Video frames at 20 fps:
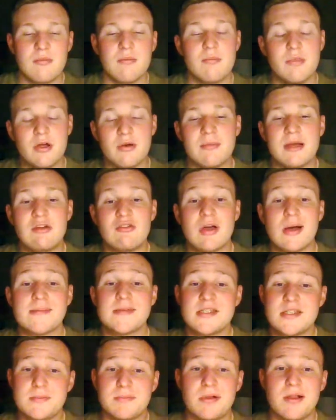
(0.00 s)
Their main job
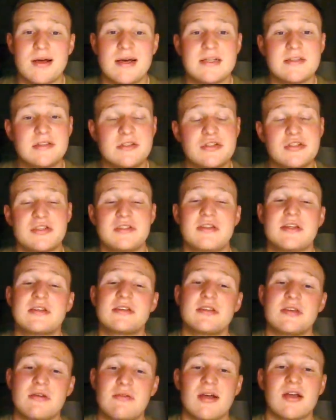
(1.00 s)
is supplies,
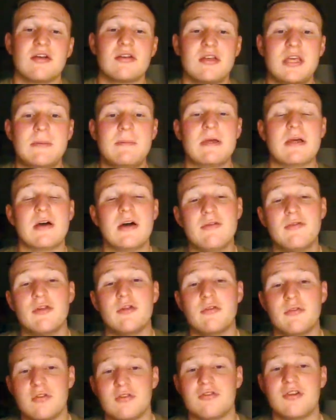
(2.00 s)
logistics, and record keeping of
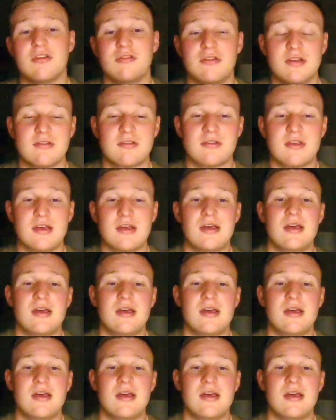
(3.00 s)
those logistics.